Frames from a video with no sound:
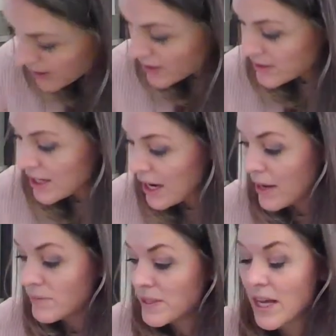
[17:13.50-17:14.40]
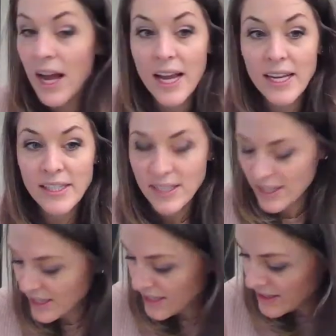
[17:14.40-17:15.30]
times the height
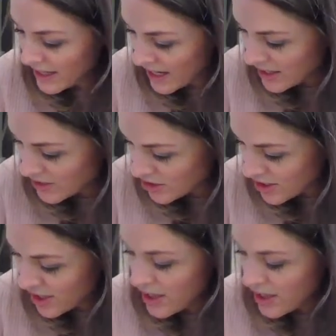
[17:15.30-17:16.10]
is h.